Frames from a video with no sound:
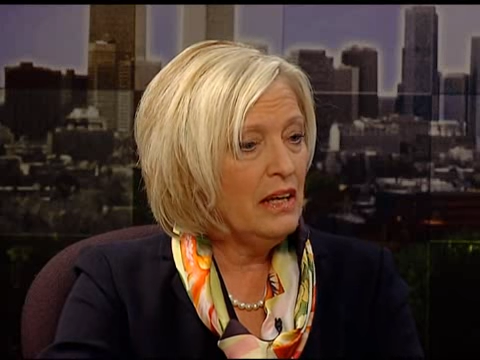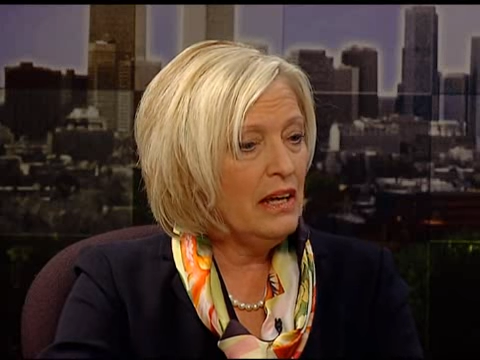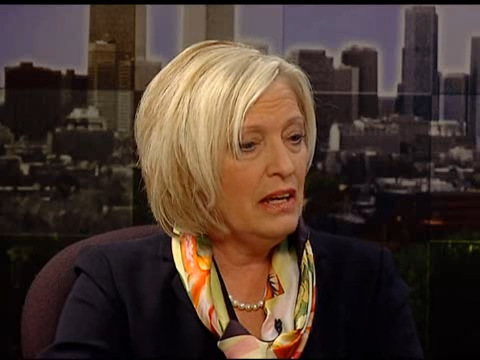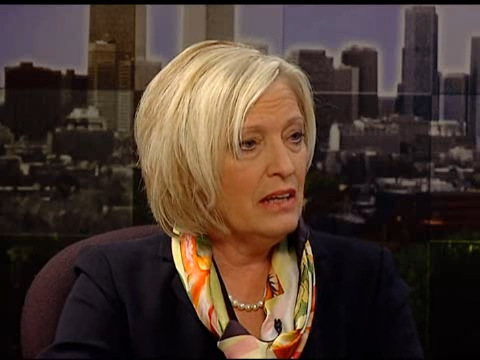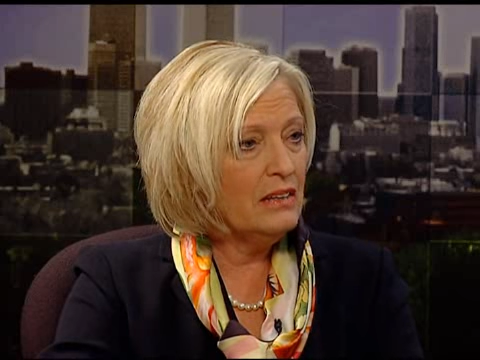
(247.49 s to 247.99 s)

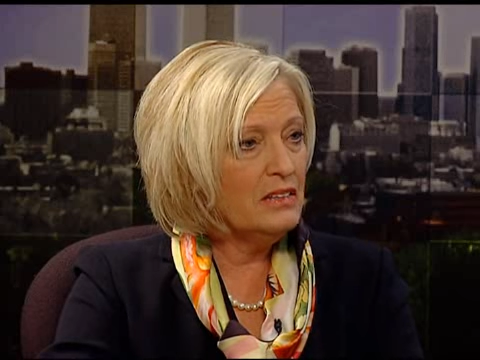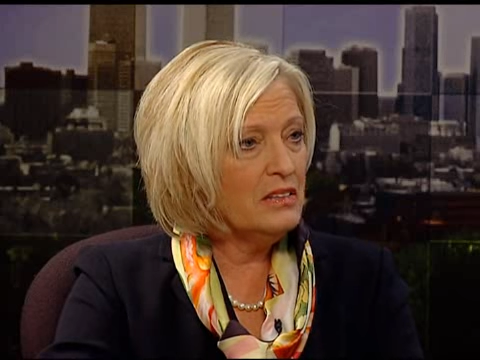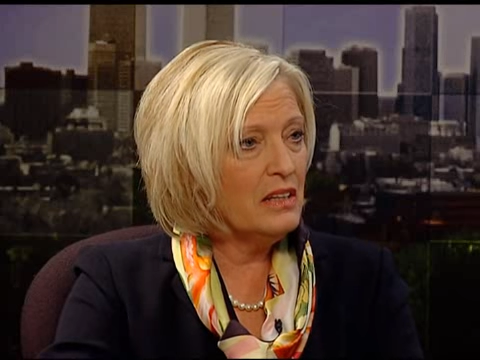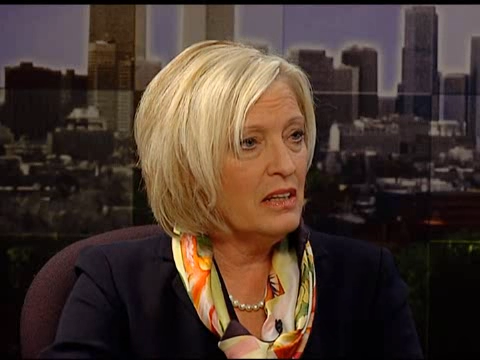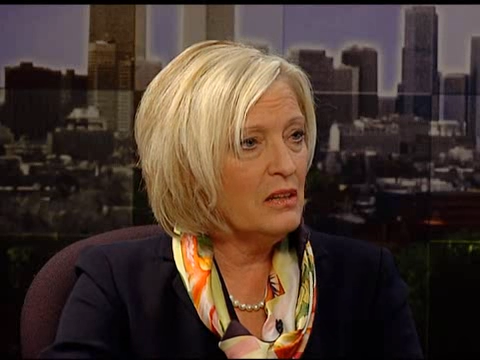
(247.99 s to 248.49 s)

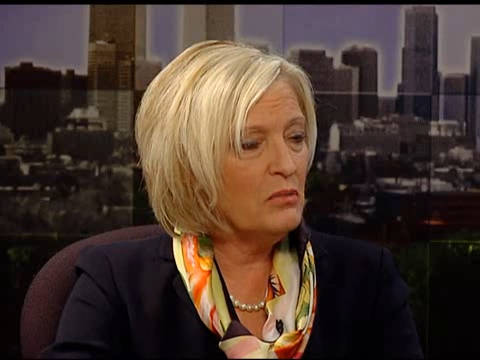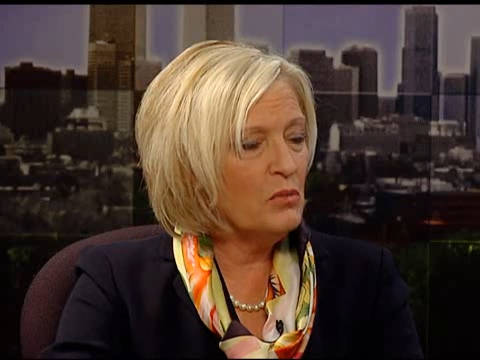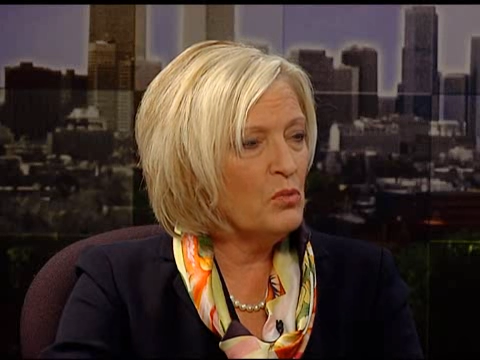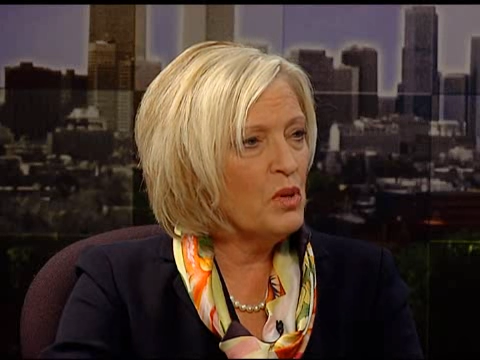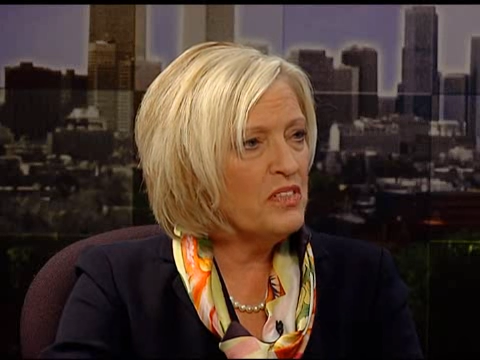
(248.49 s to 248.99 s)
And
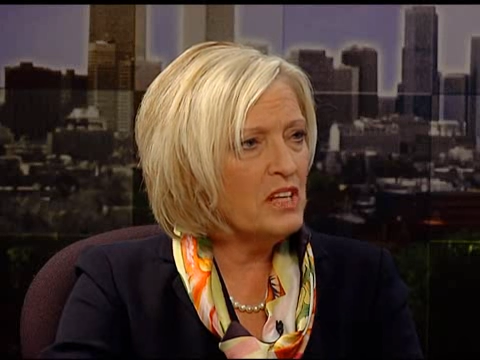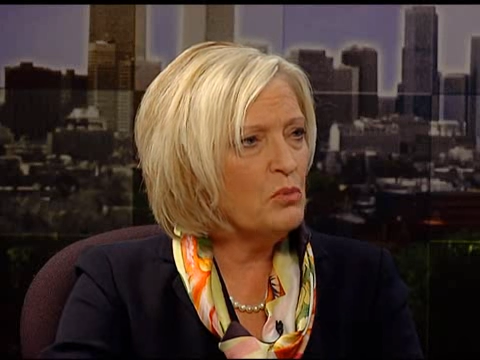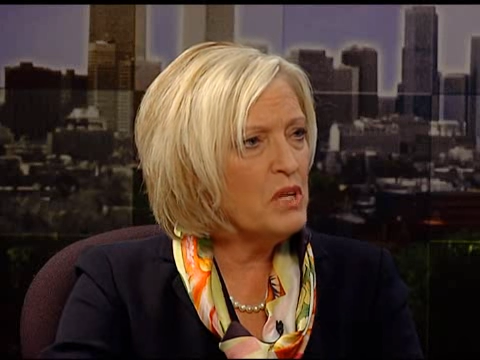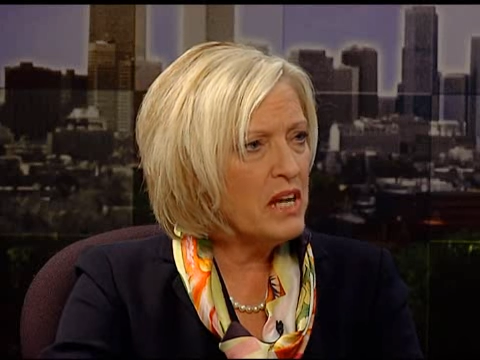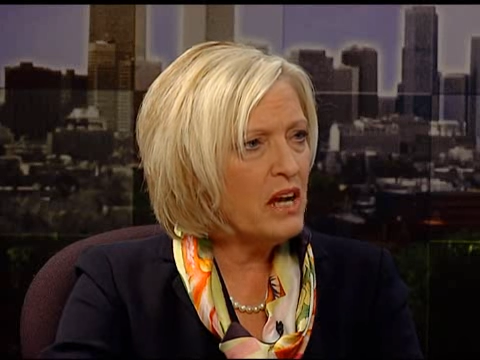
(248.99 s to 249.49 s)
um, one thing
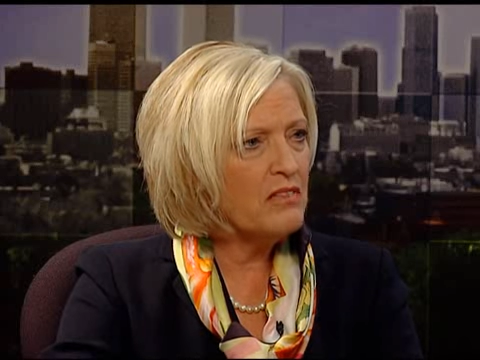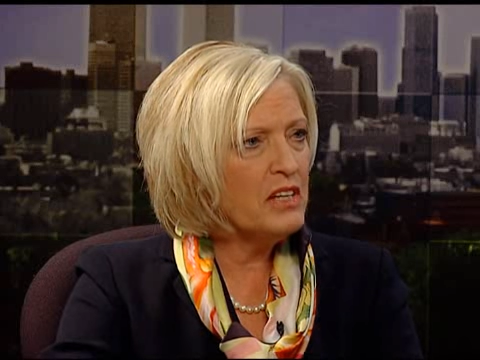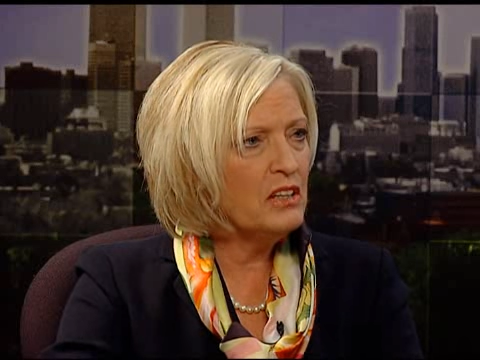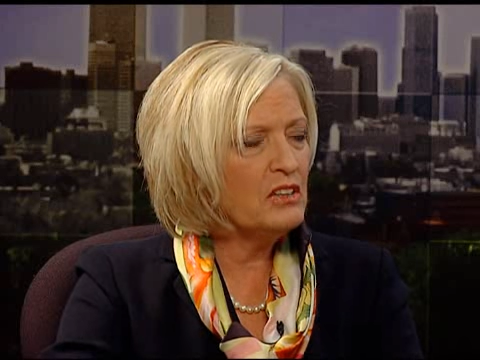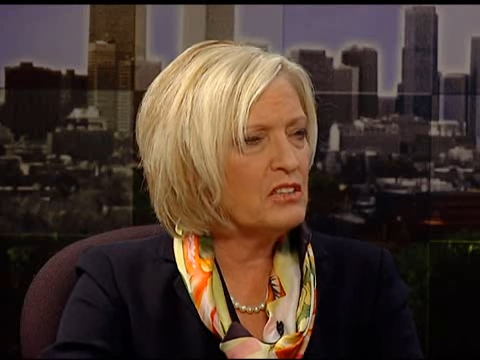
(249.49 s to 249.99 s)
we have
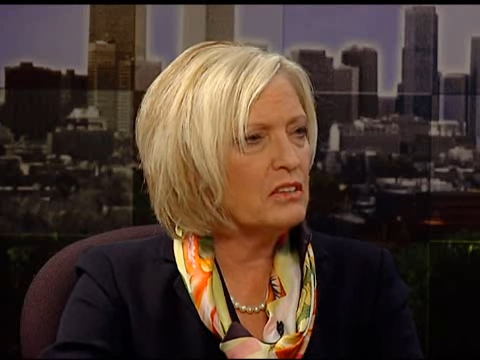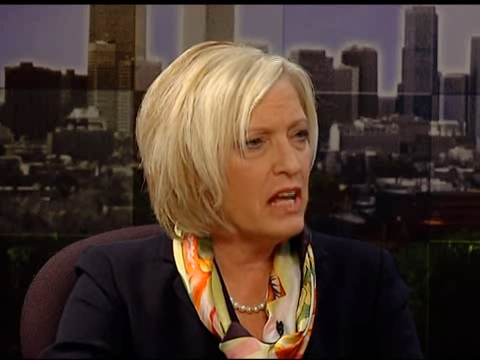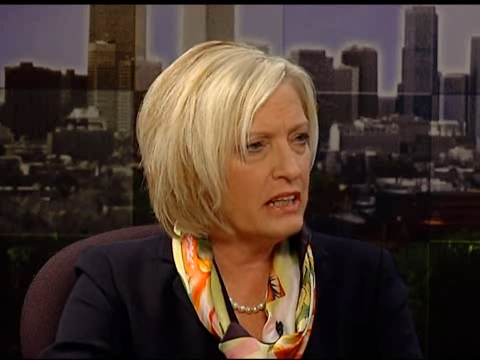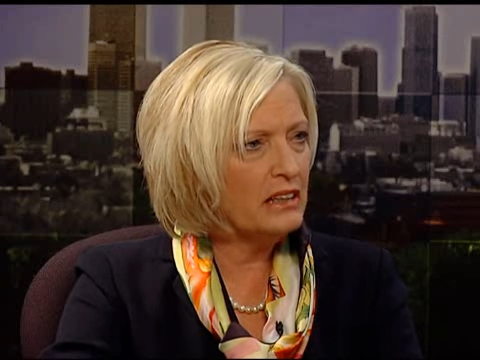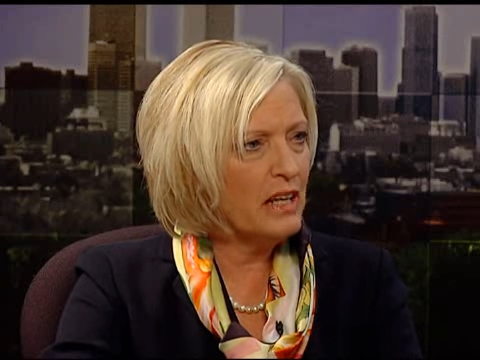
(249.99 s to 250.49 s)
here is a
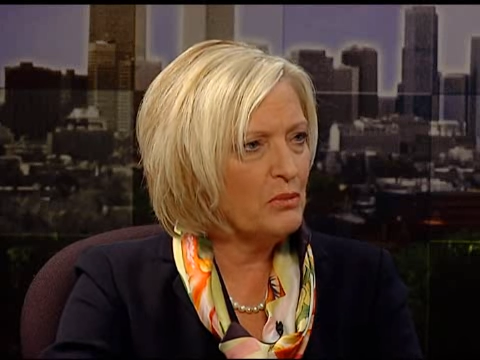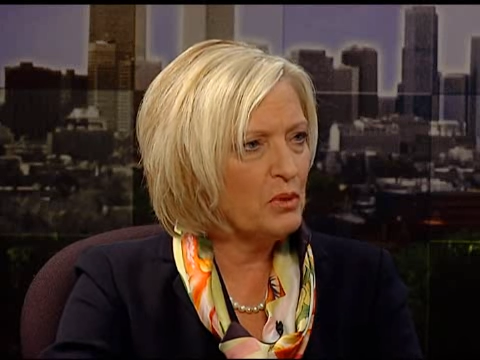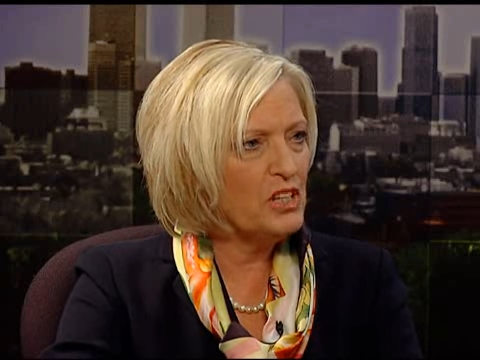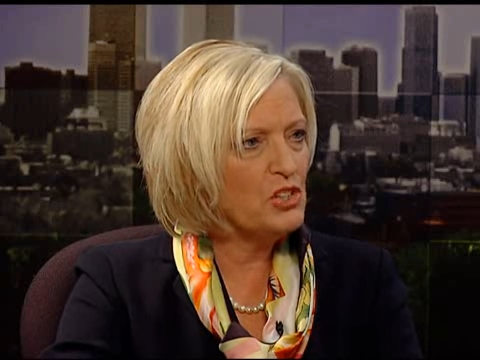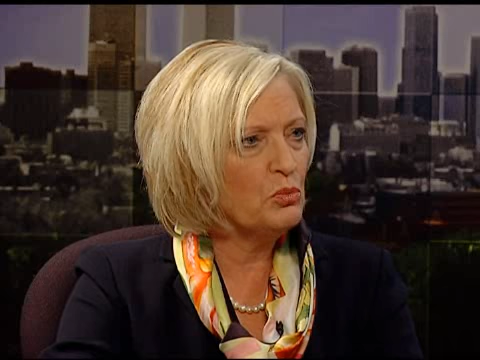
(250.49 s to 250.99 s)
lot of
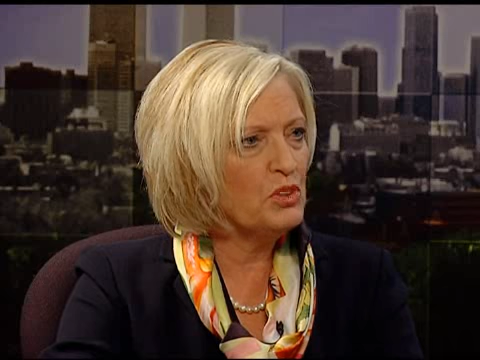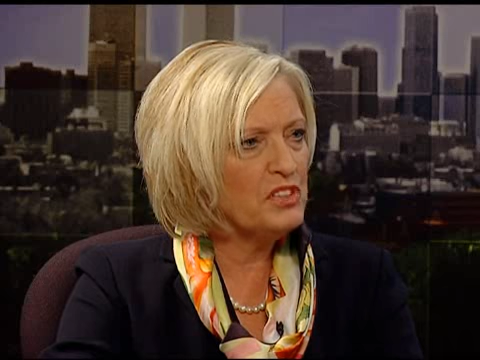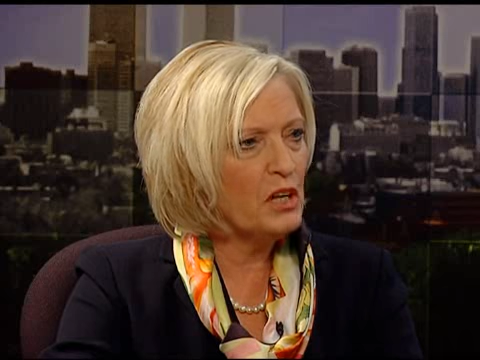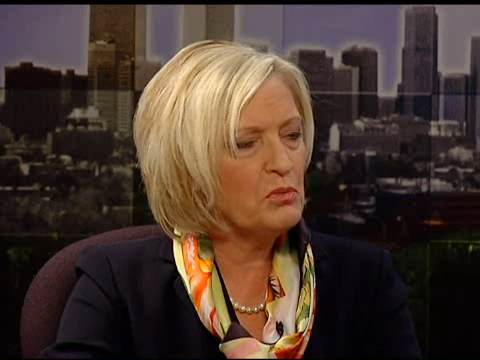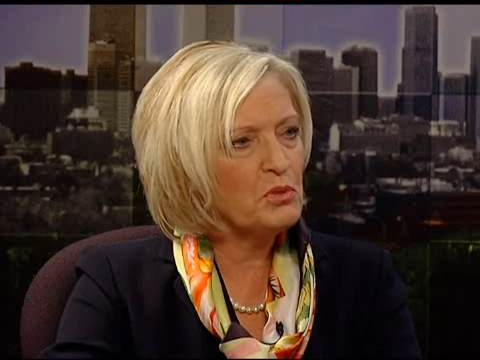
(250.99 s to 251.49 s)
collaboration, which
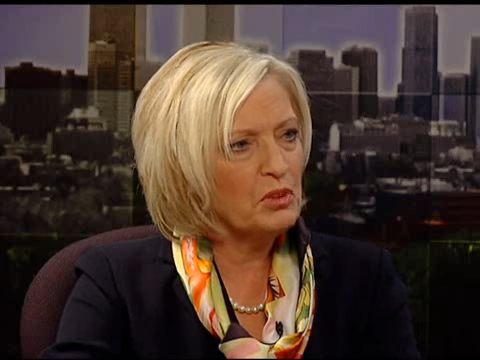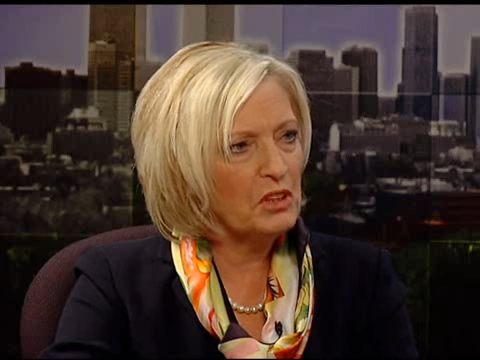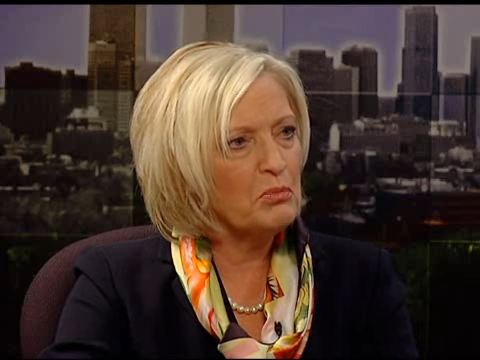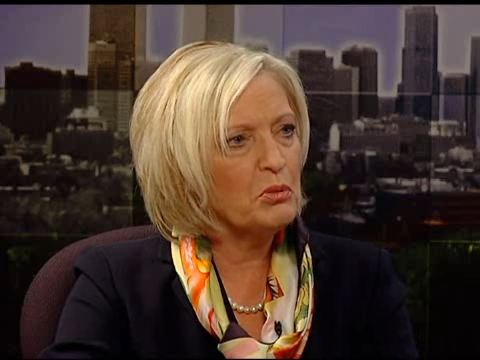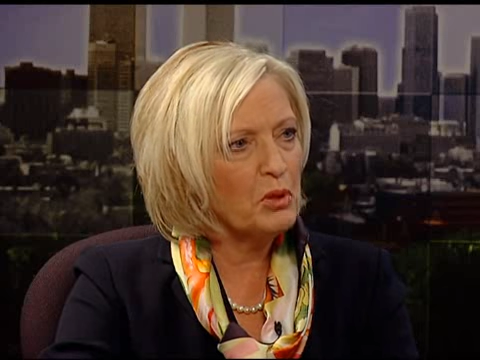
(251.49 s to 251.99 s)
helps
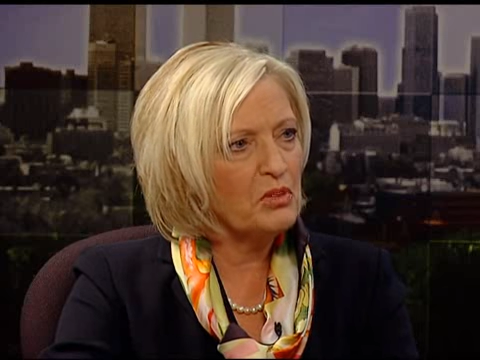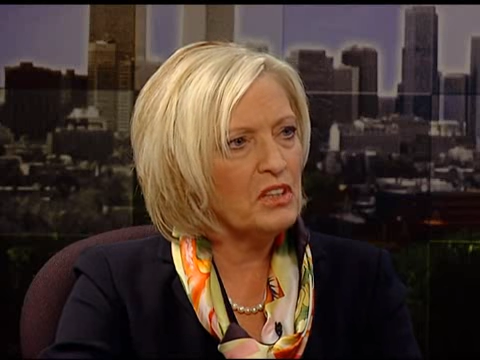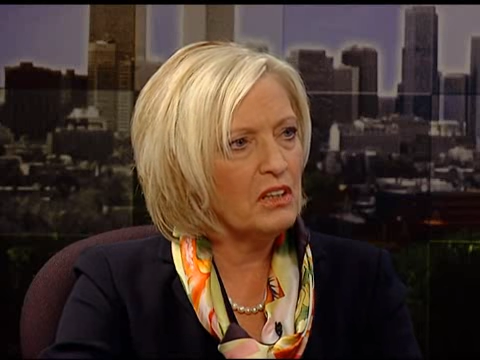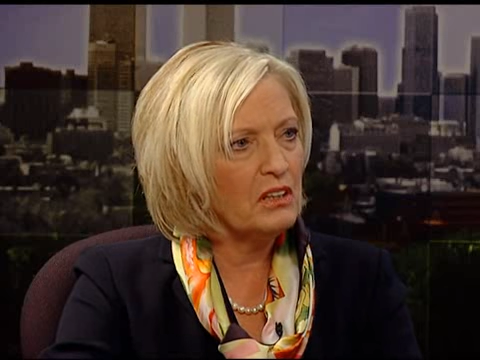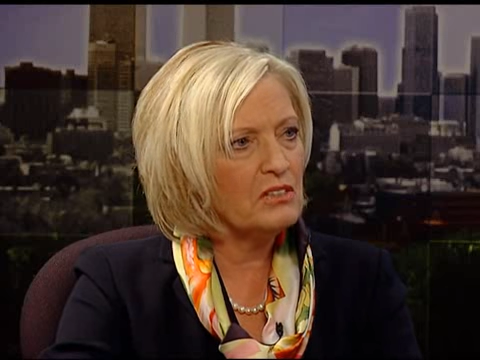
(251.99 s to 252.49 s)
really promote
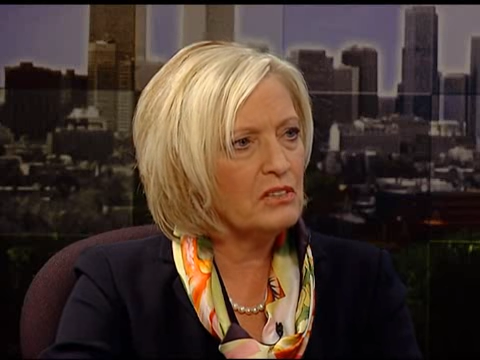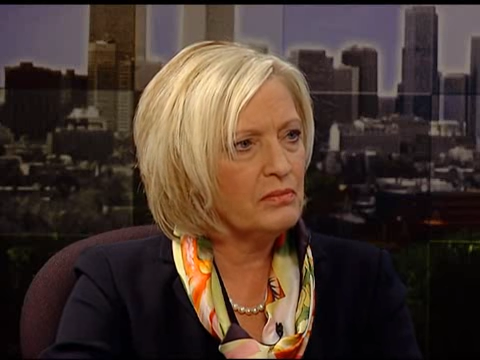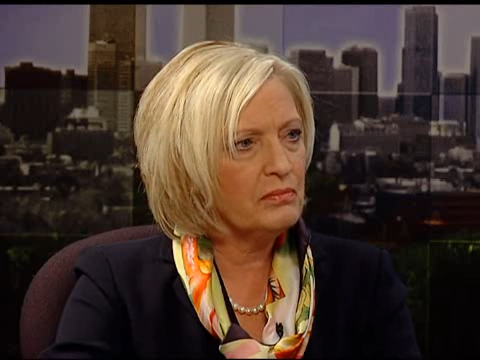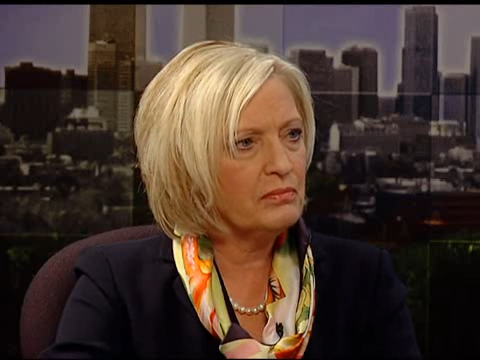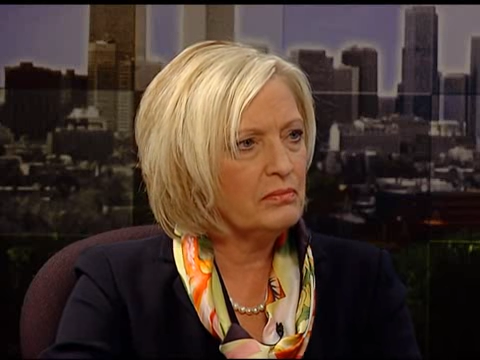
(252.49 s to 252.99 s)
the arts.
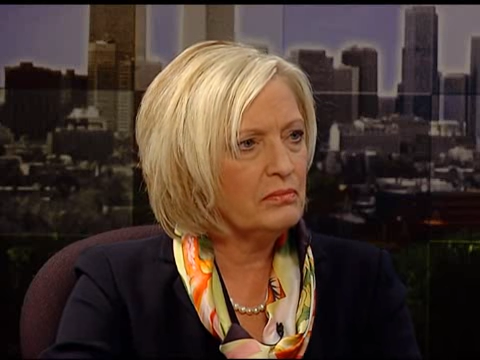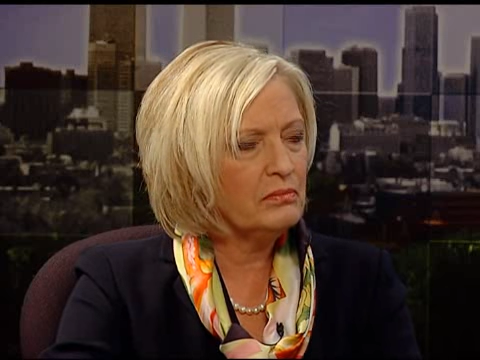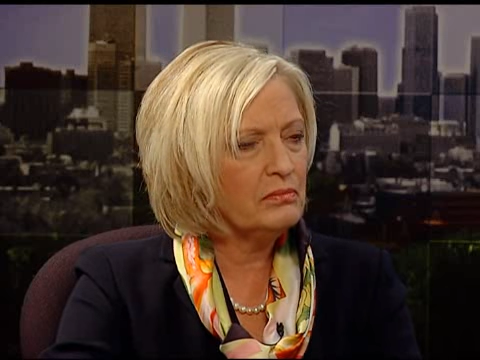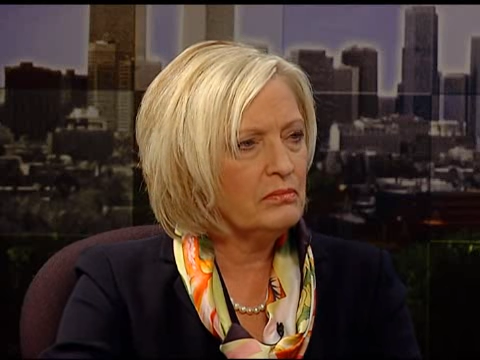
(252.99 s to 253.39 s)
All right.